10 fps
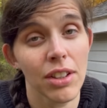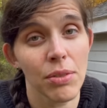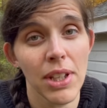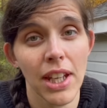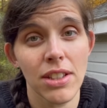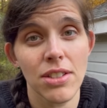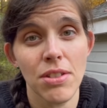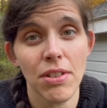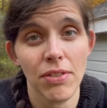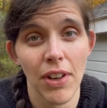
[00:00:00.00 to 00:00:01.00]
weekends, you
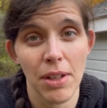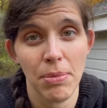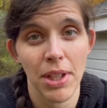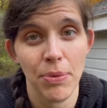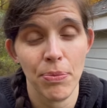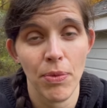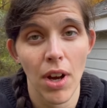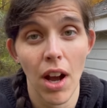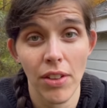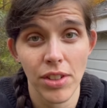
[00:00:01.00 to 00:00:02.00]
can find me
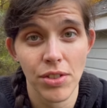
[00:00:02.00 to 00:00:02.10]
on the